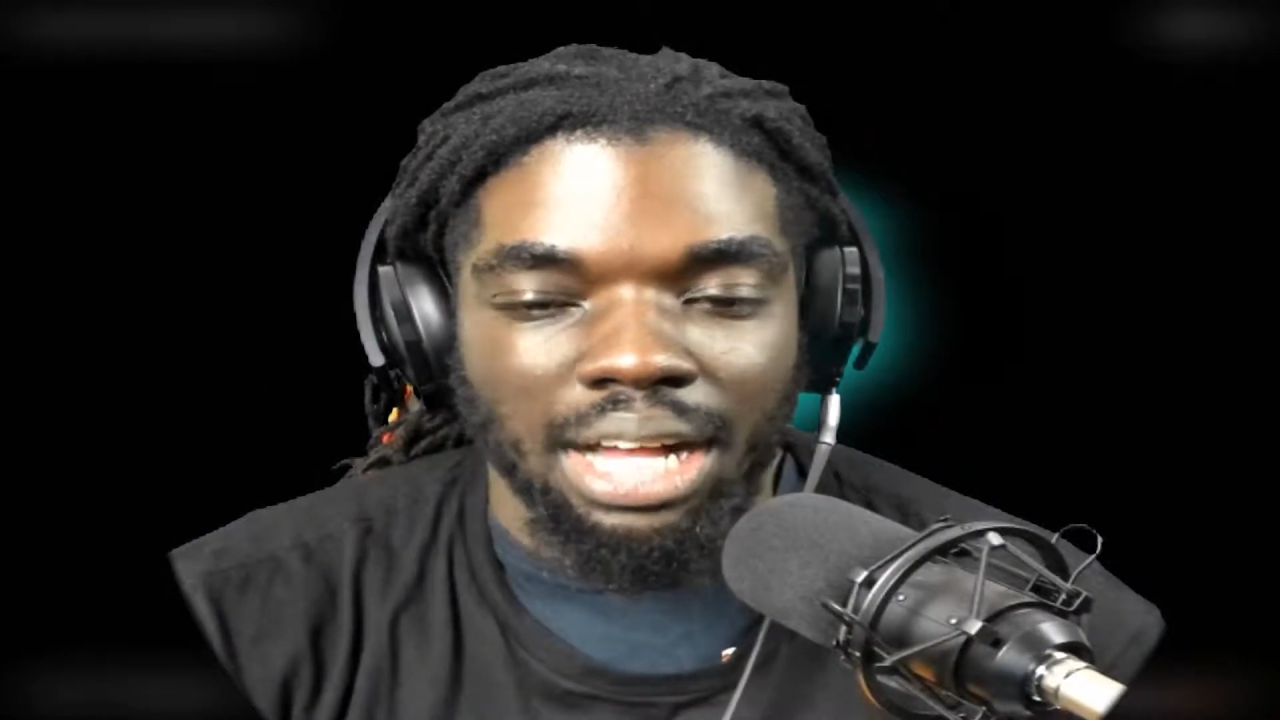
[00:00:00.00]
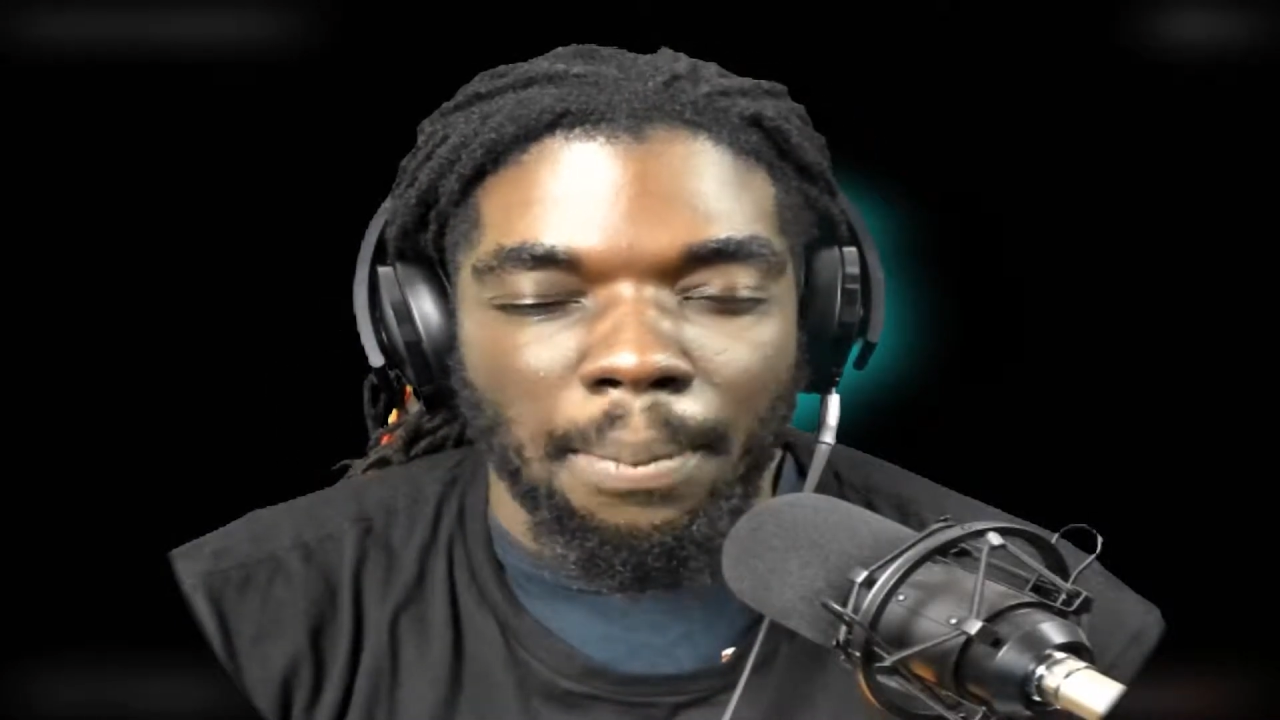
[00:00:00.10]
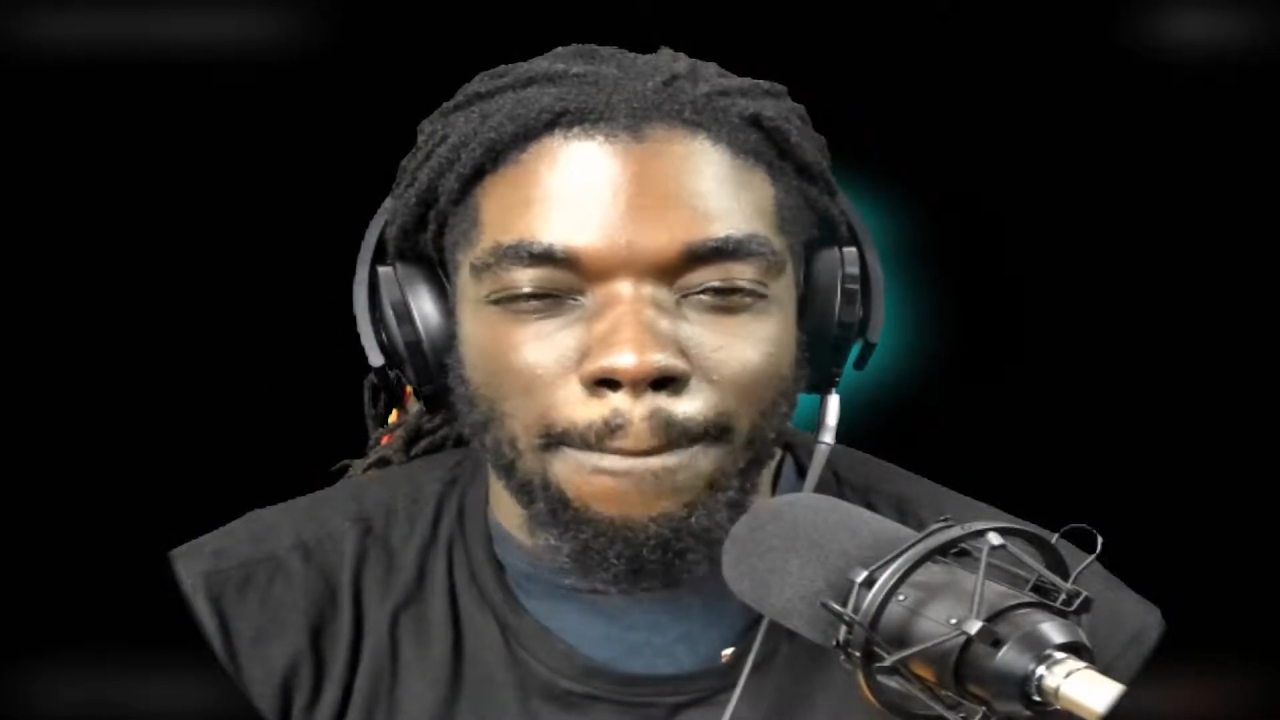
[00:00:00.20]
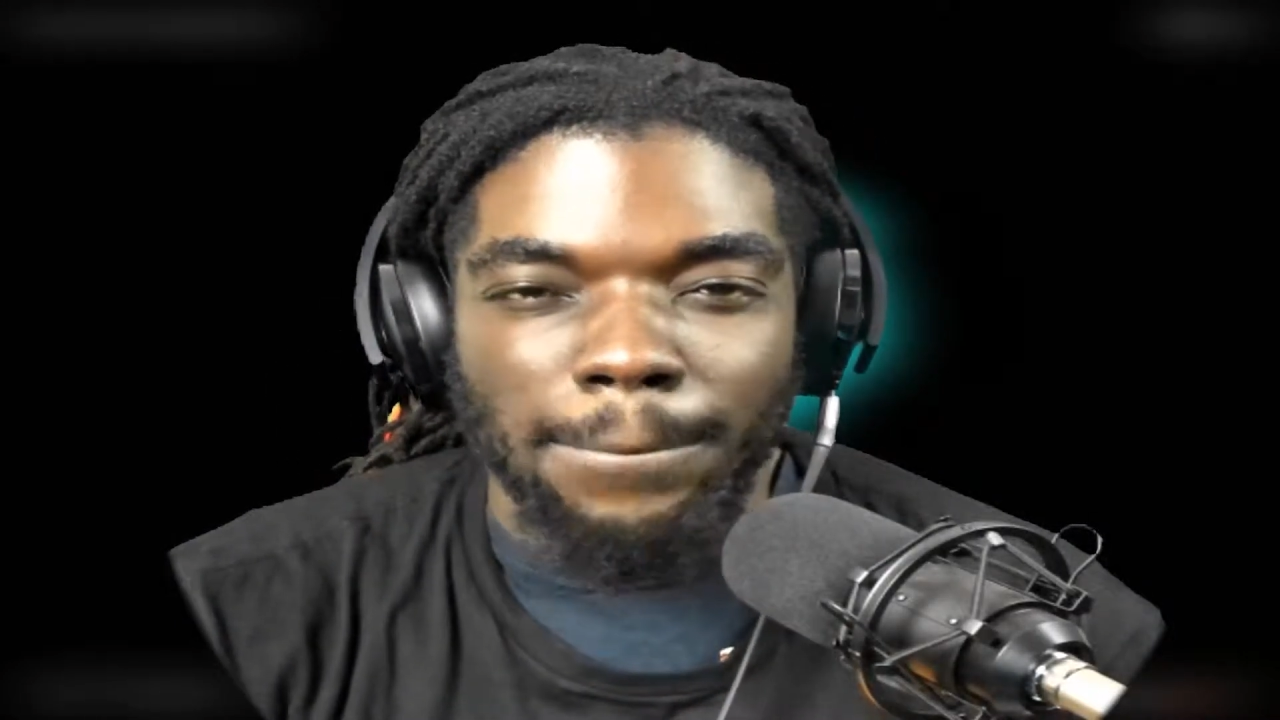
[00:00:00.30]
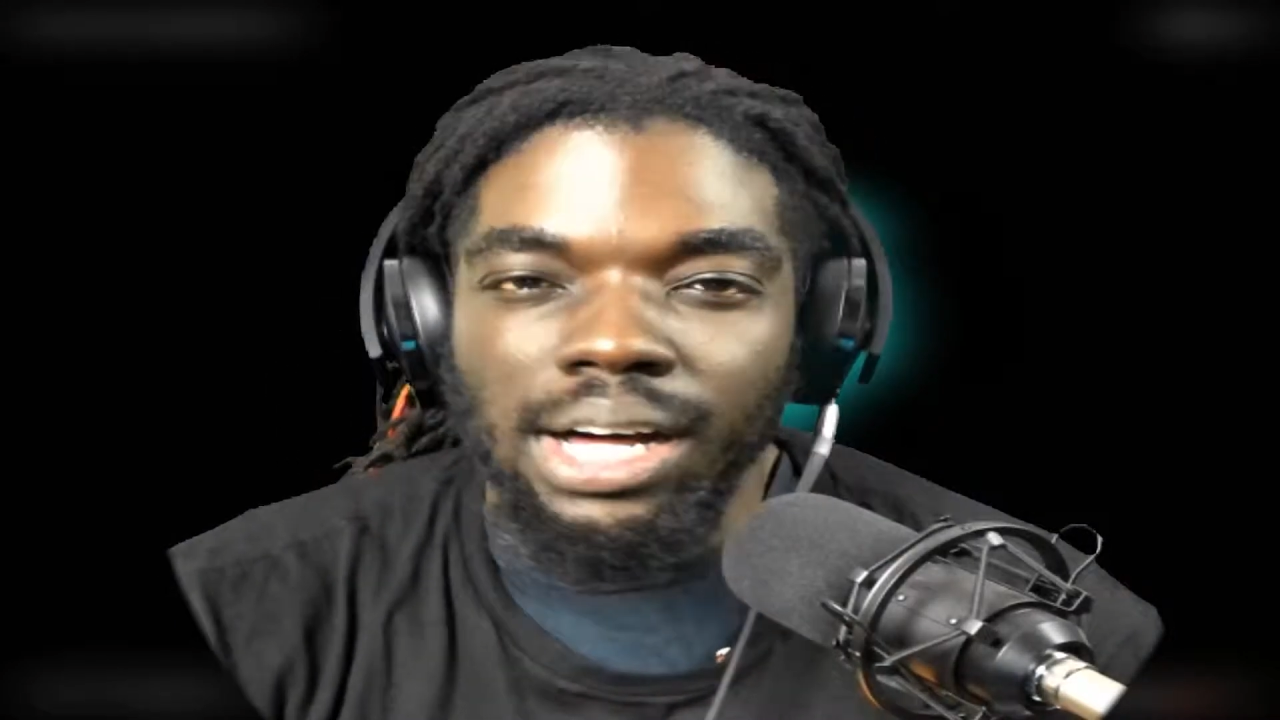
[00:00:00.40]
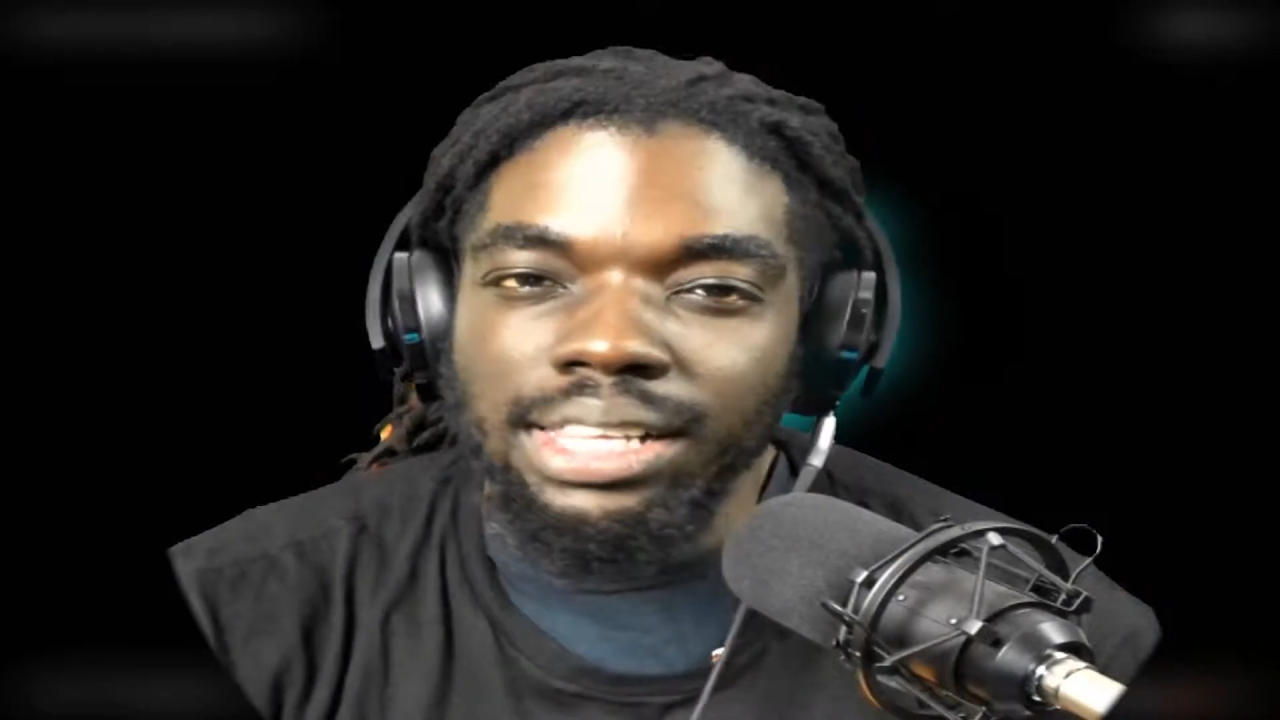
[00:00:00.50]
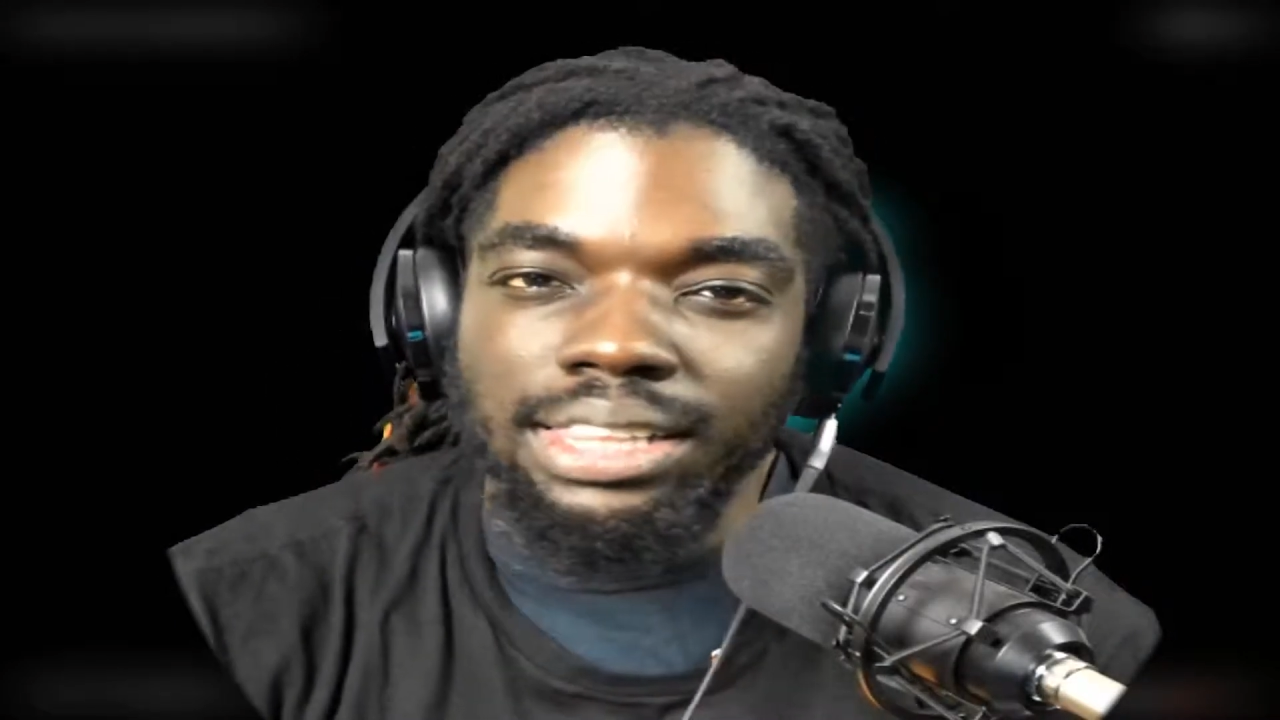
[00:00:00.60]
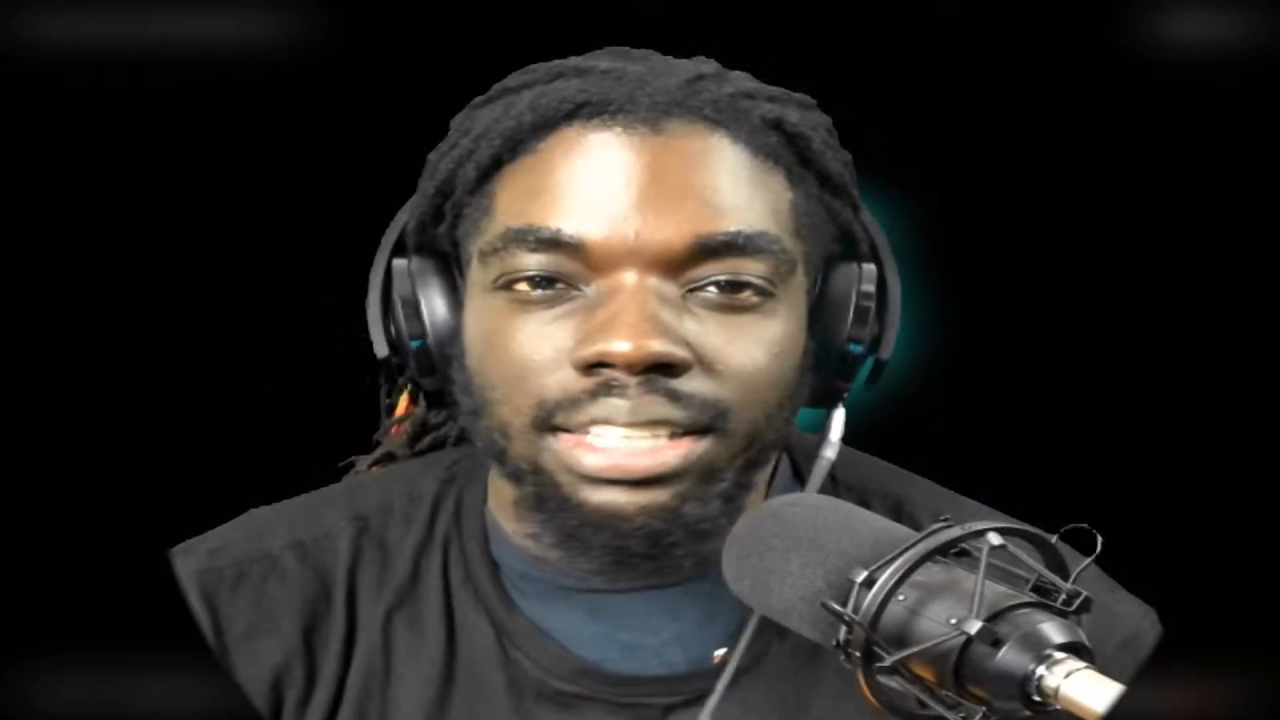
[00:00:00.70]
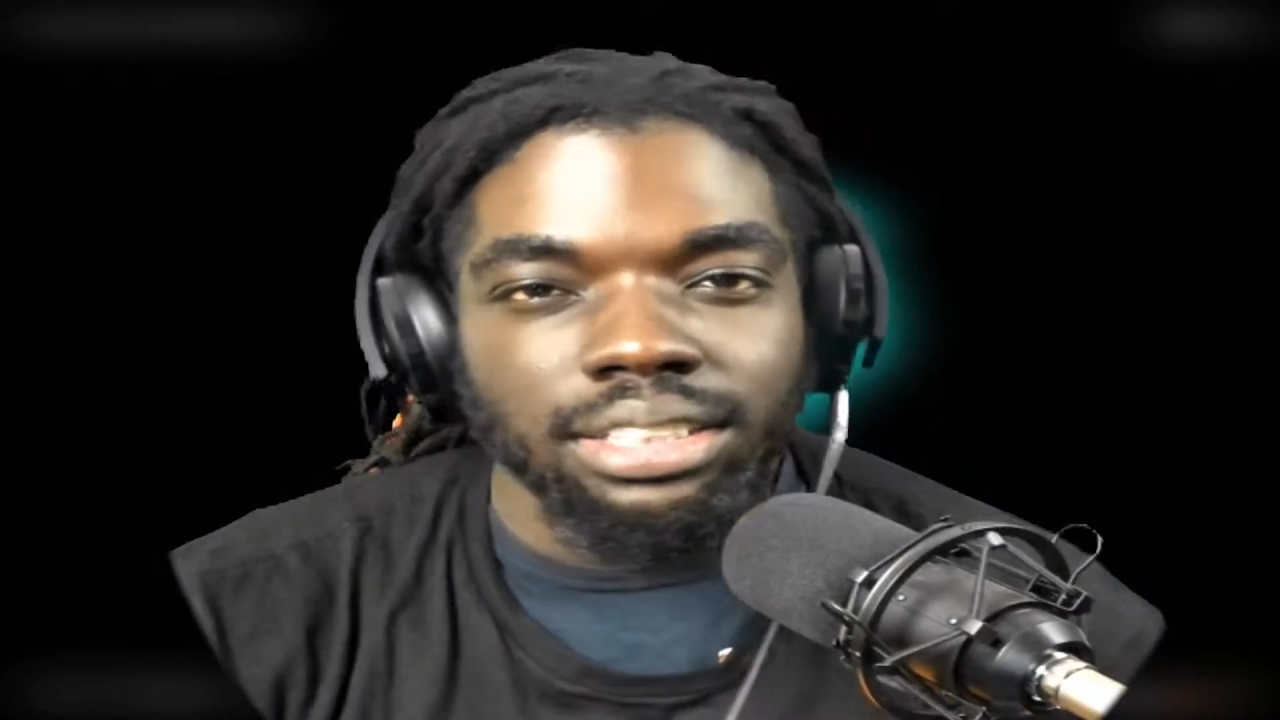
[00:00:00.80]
a month